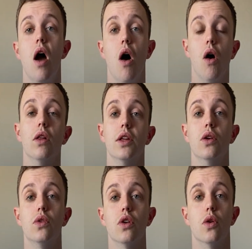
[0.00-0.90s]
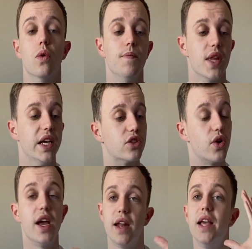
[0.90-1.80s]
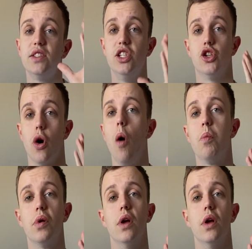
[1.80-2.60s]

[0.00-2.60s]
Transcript: All that you do is create an Etsy shop,